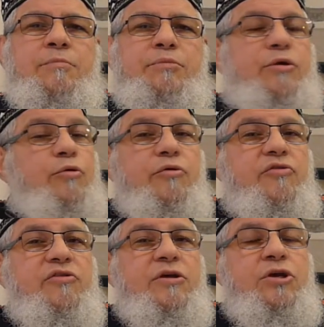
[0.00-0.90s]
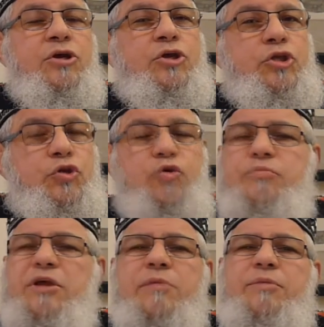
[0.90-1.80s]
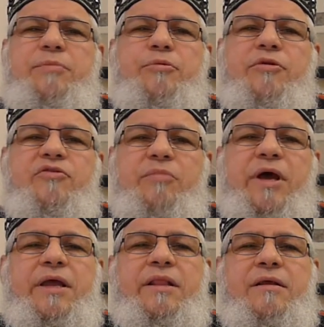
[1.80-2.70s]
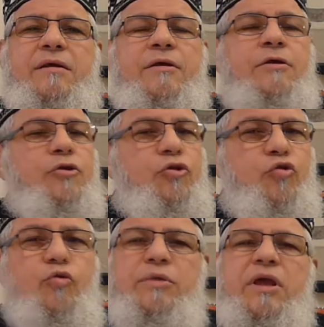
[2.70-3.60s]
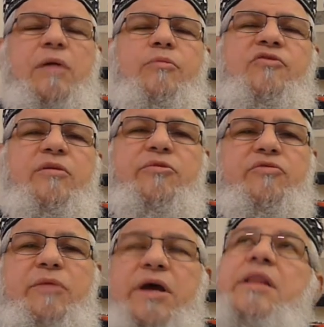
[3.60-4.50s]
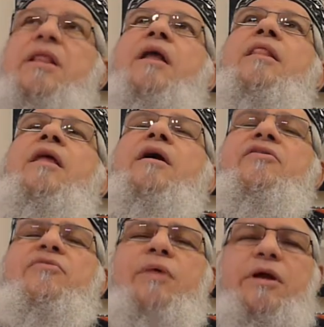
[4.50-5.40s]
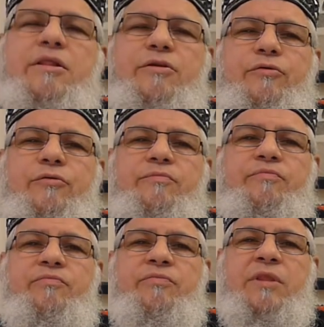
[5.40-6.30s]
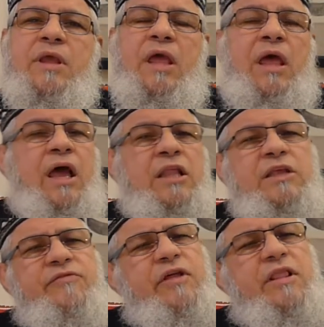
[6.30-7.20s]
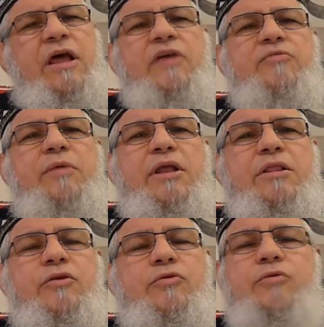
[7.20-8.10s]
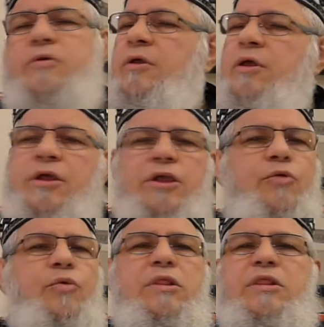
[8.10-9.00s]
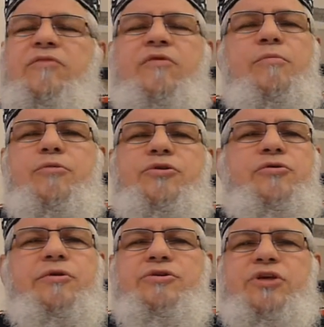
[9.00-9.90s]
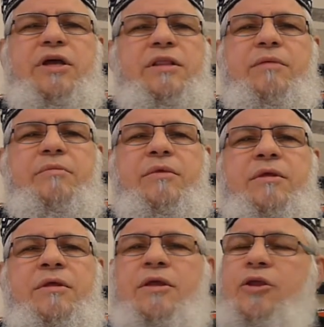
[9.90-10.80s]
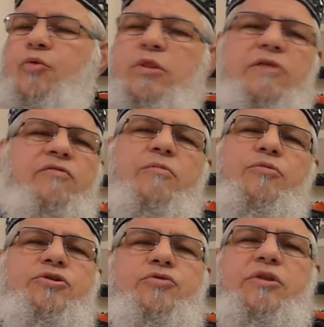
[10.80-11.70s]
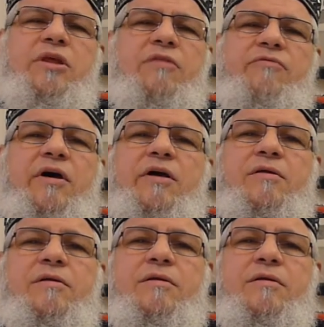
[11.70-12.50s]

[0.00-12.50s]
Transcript: Because you make people smile, you make a Muslim smile, Allah smile to you. And if Allah smiles to you, He will never put you in Jahannam. He will never put you in hellfire.